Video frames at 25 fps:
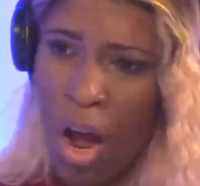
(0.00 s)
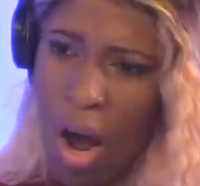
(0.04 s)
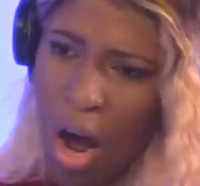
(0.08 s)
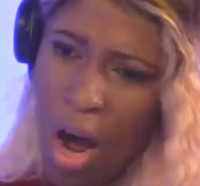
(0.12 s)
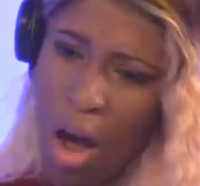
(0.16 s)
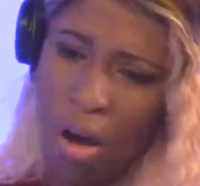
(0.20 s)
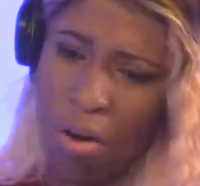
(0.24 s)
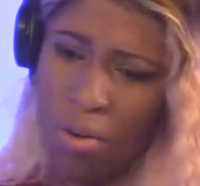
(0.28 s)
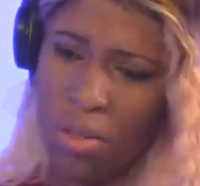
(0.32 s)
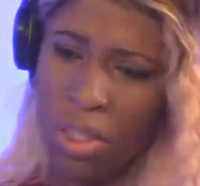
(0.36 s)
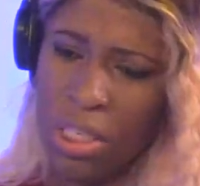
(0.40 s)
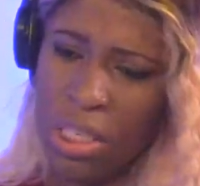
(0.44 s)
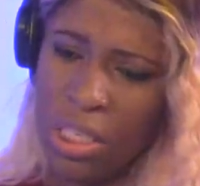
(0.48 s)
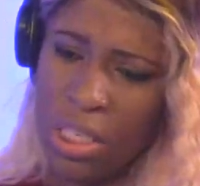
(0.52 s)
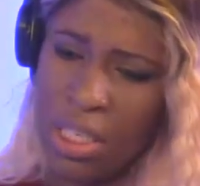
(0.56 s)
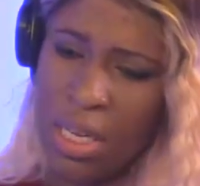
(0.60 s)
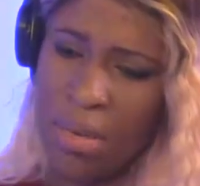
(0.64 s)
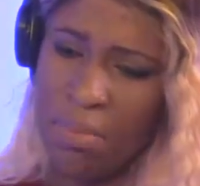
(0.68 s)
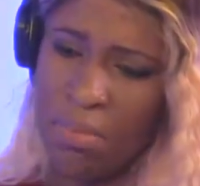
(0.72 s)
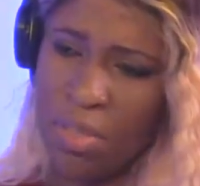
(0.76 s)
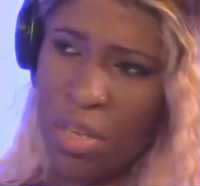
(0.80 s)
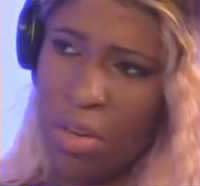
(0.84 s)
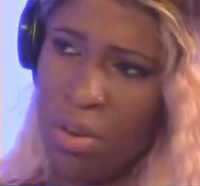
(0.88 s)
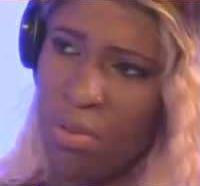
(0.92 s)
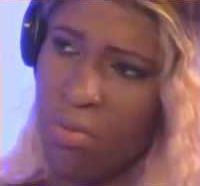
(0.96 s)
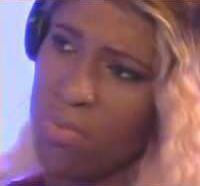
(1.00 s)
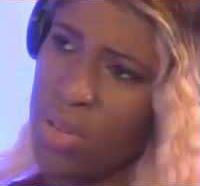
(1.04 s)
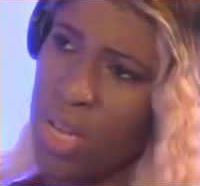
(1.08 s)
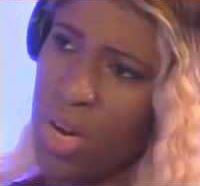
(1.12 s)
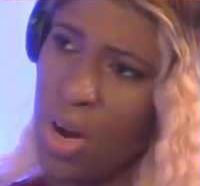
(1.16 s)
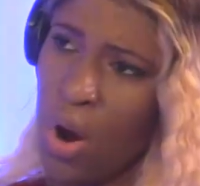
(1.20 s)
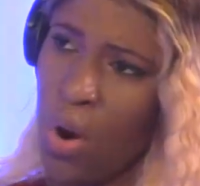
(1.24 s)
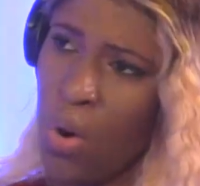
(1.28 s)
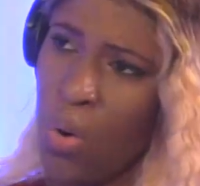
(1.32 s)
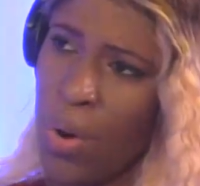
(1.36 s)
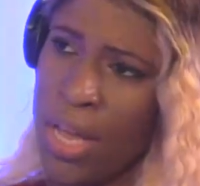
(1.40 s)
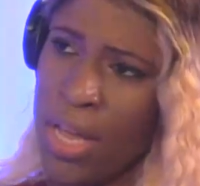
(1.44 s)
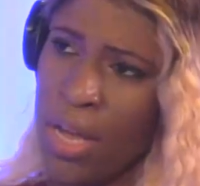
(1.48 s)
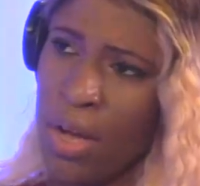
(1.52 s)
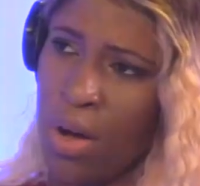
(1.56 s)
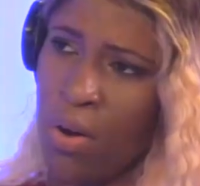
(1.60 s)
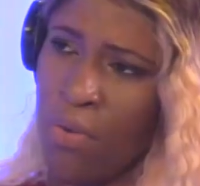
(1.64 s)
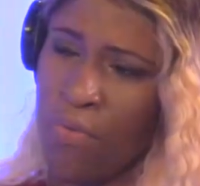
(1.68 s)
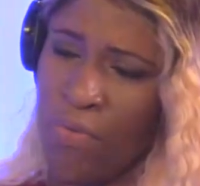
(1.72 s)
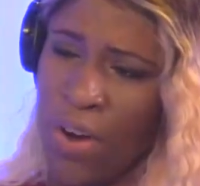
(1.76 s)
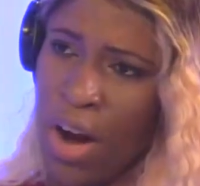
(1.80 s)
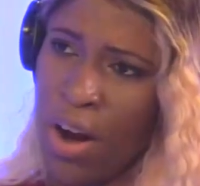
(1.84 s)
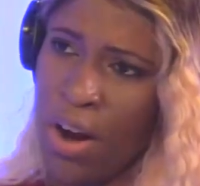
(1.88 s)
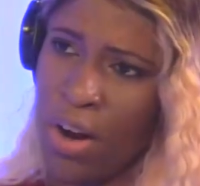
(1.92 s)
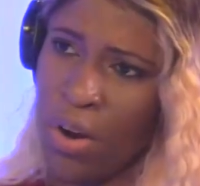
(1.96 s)
oh, she seems to, you know,
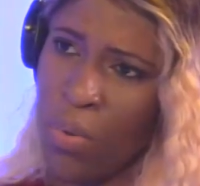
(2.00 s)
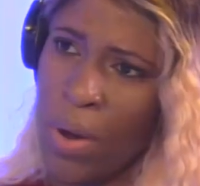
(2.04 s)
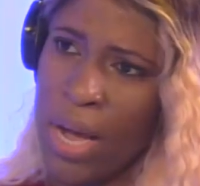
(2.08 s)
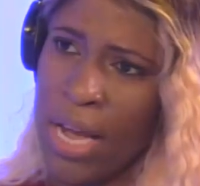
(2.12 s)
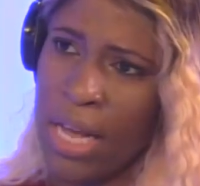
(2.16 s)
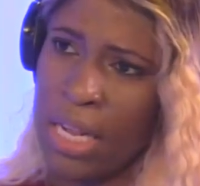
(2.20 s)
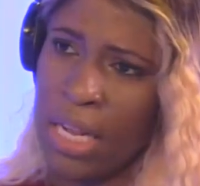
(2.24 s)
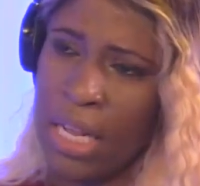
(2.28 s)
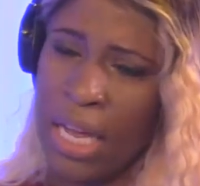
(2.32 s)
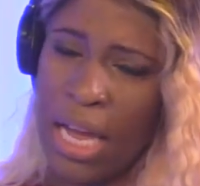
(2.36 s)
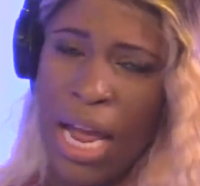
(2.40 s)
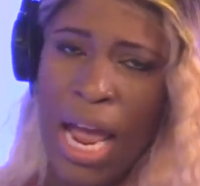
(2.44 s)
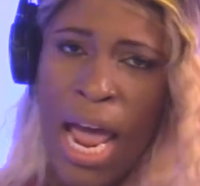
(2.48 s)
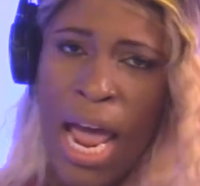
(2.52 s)
heal quickly.